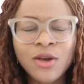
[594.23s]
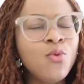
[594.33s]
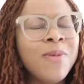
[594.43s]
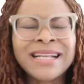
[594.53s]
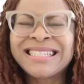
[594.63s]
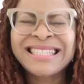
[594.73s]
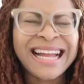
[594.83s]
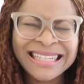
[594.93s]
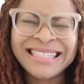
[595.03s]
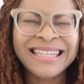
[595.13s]
a woman
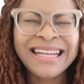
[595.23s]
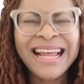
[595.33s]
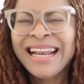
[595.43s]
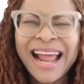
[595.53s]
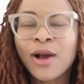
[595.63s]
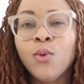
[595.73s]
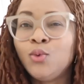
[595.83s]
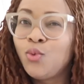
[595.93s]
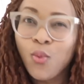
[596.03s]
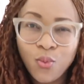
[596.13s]
standing like
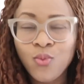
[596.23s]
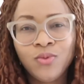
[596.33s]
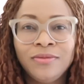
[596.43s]
odogwu